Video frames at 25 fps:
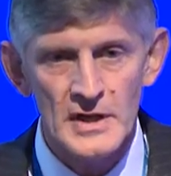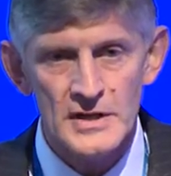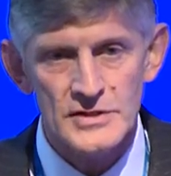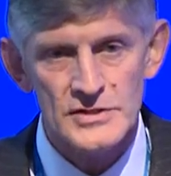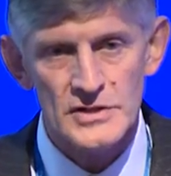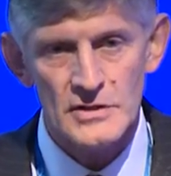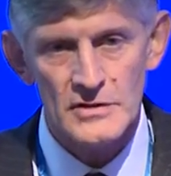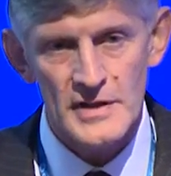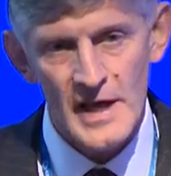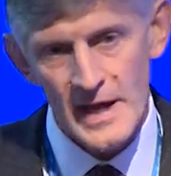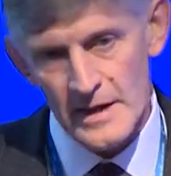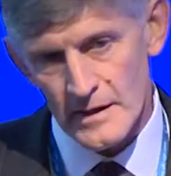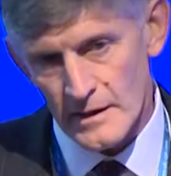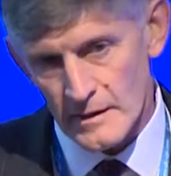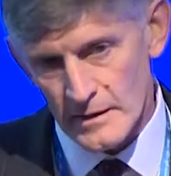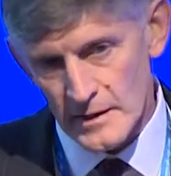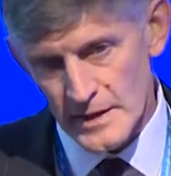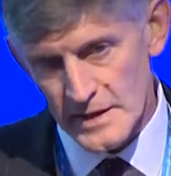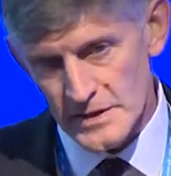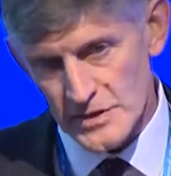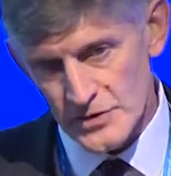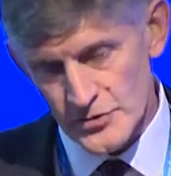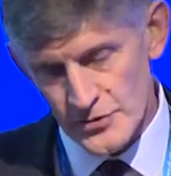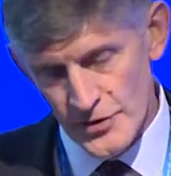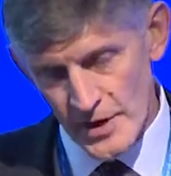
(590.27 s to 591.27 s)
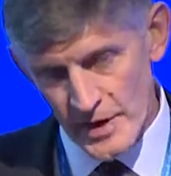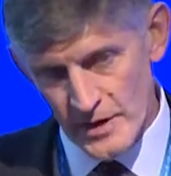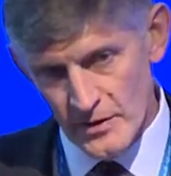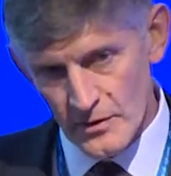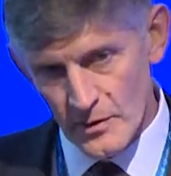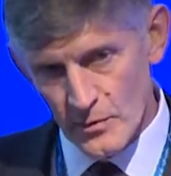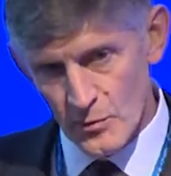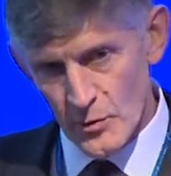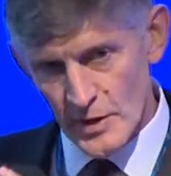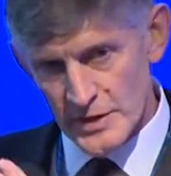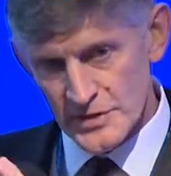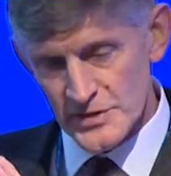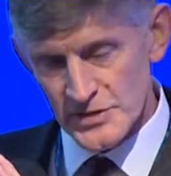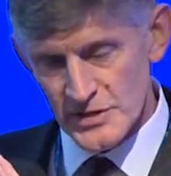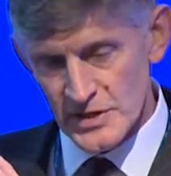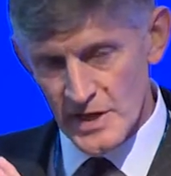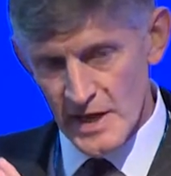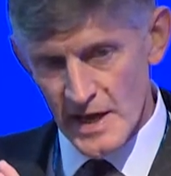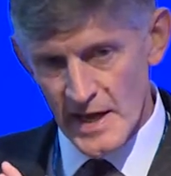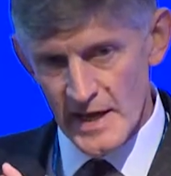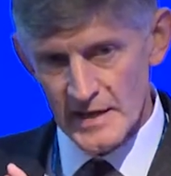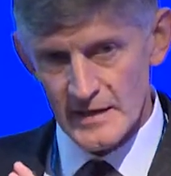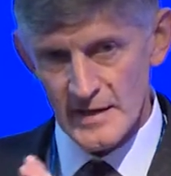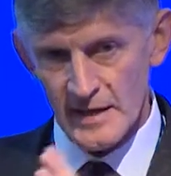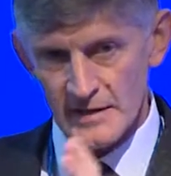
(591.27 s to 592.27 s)
So that is a trend on one
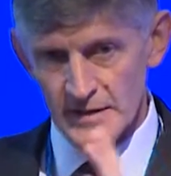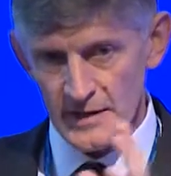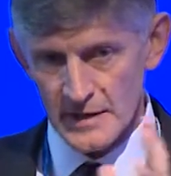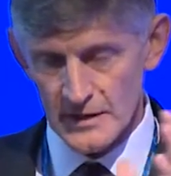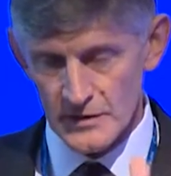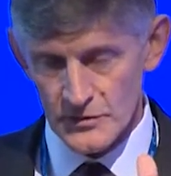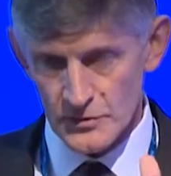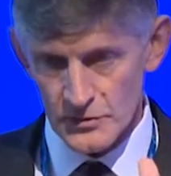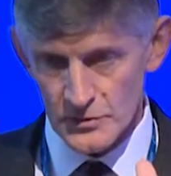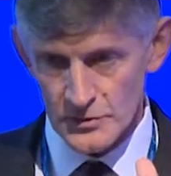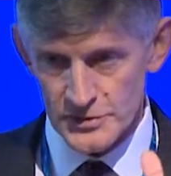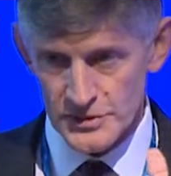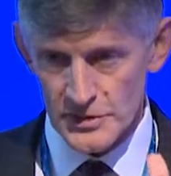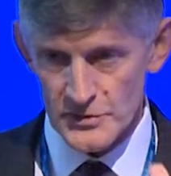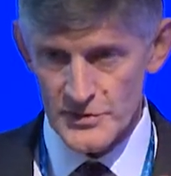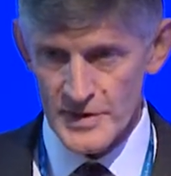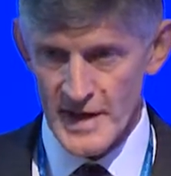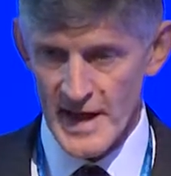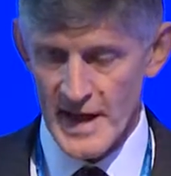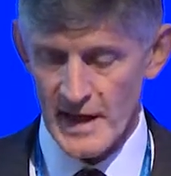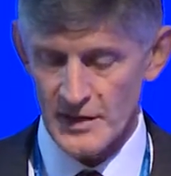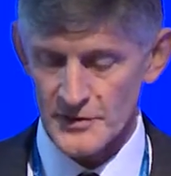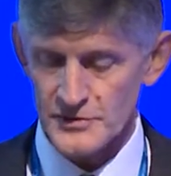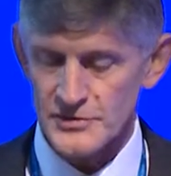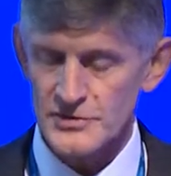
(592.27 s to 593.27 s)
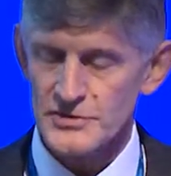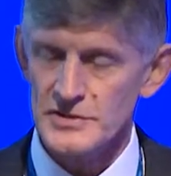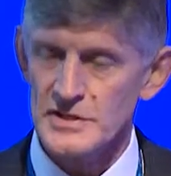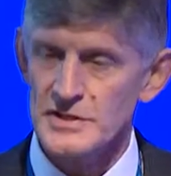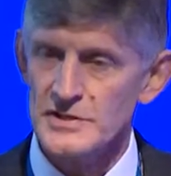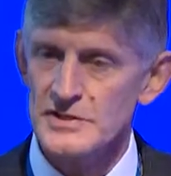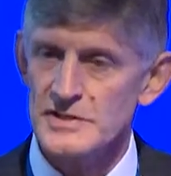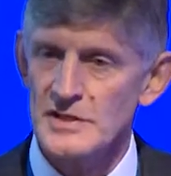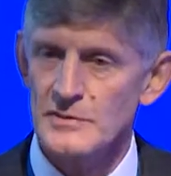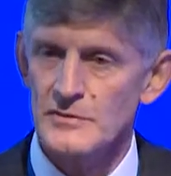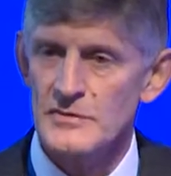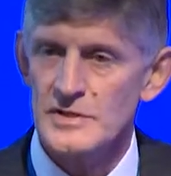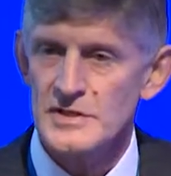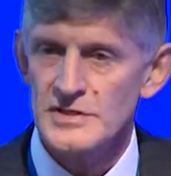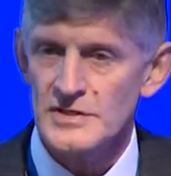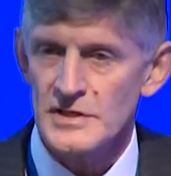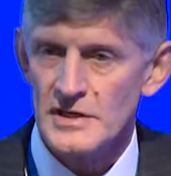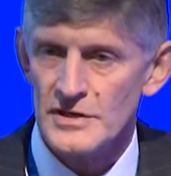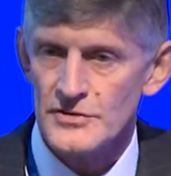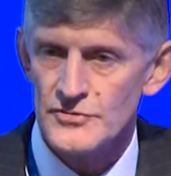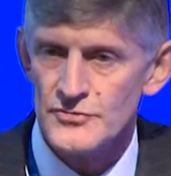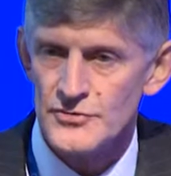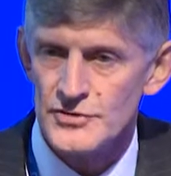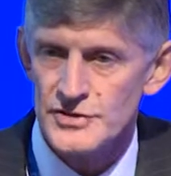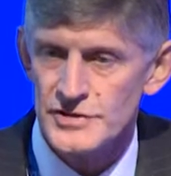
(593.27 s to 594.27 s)
side, and I think there are also doubts in some of these
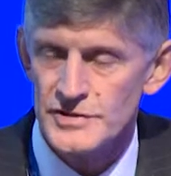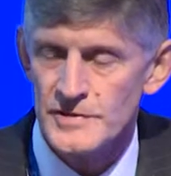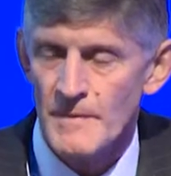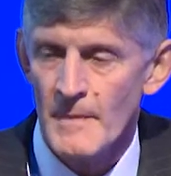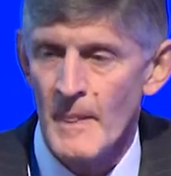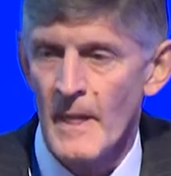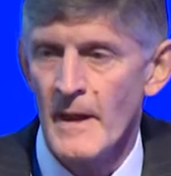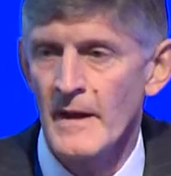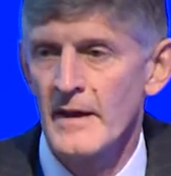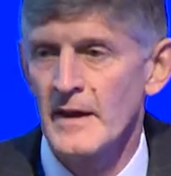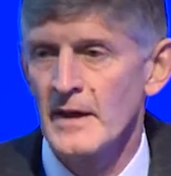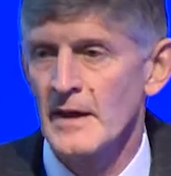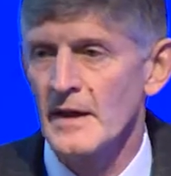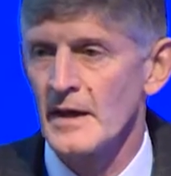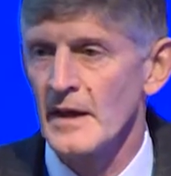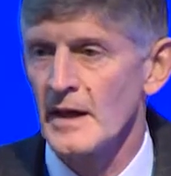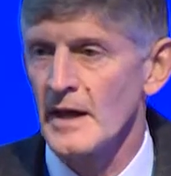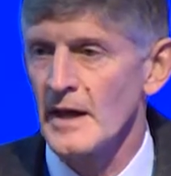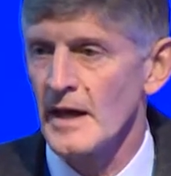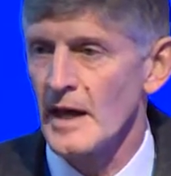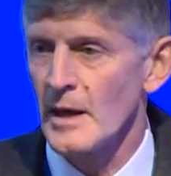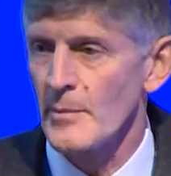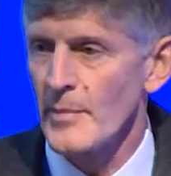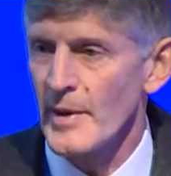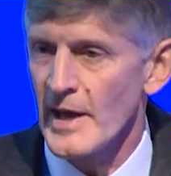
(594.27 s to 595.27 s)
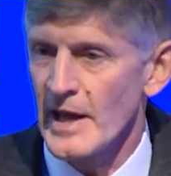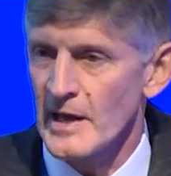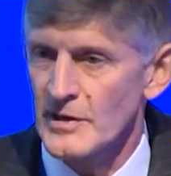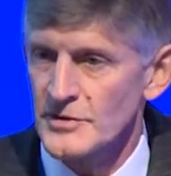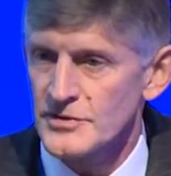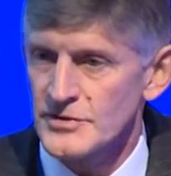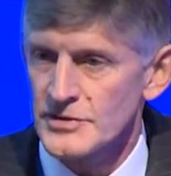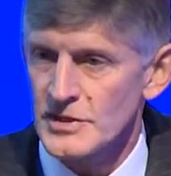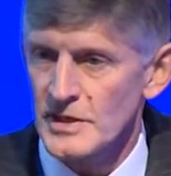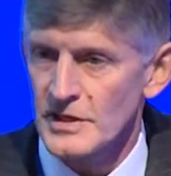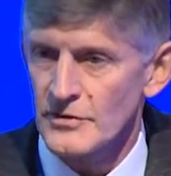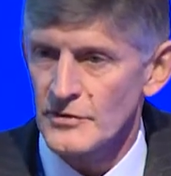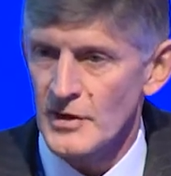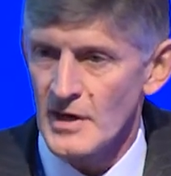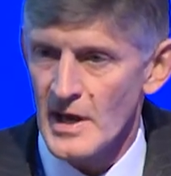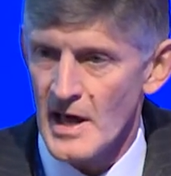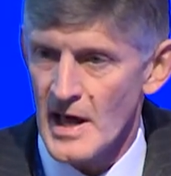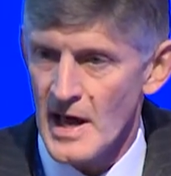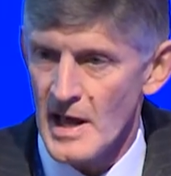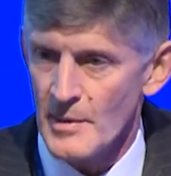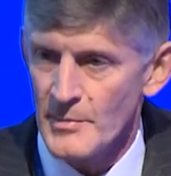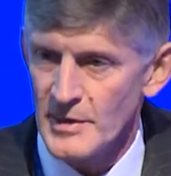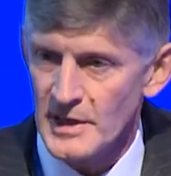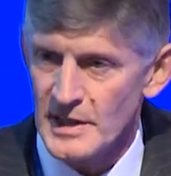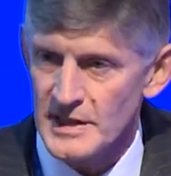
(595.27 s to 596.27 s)
countries about
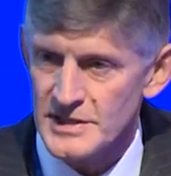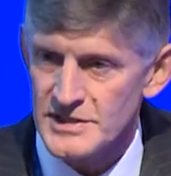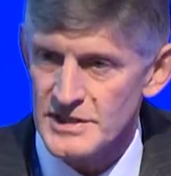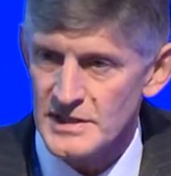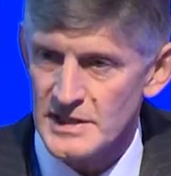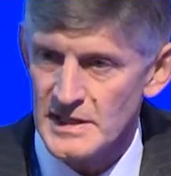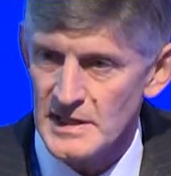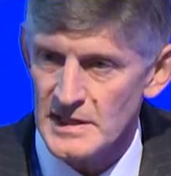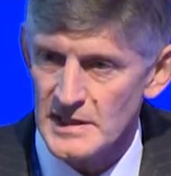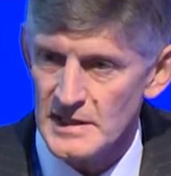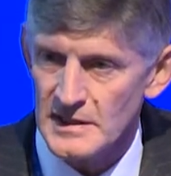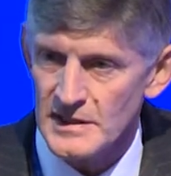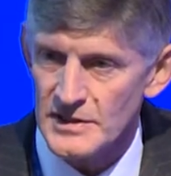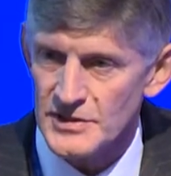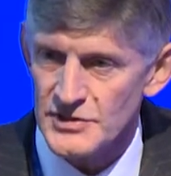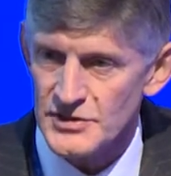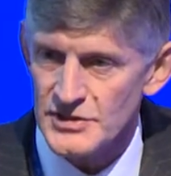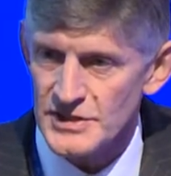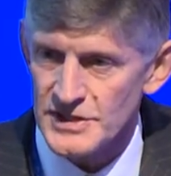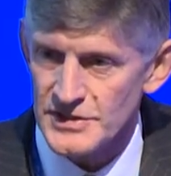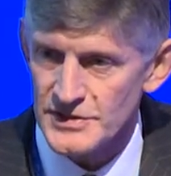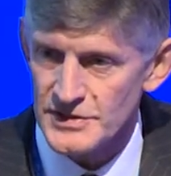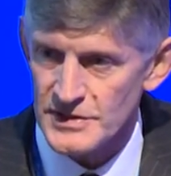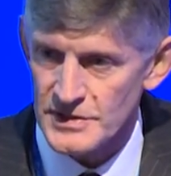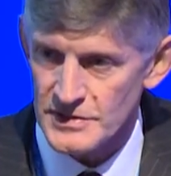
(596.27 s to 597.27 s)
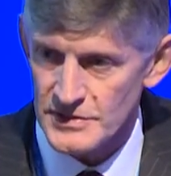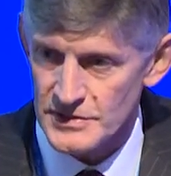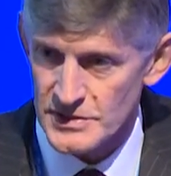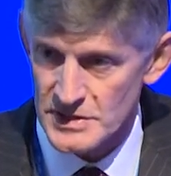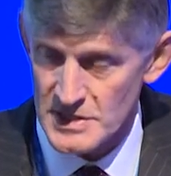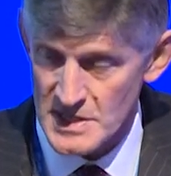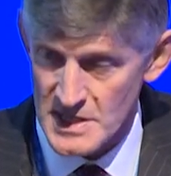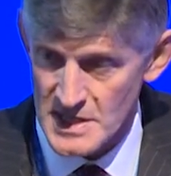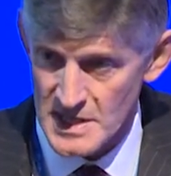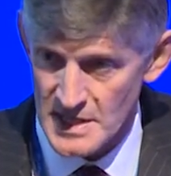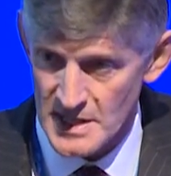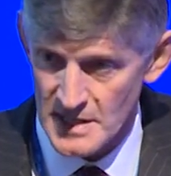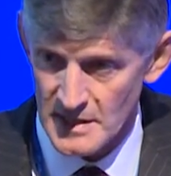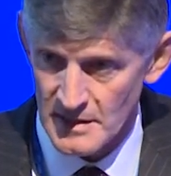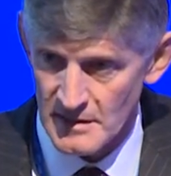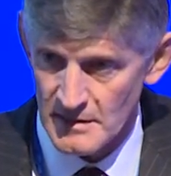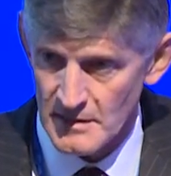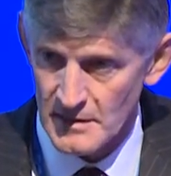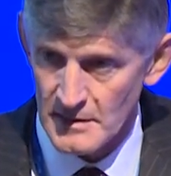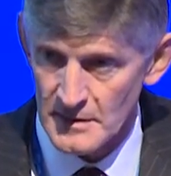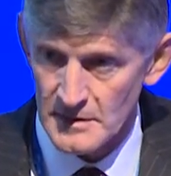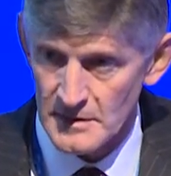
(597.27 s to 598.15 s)
reliability, consistency,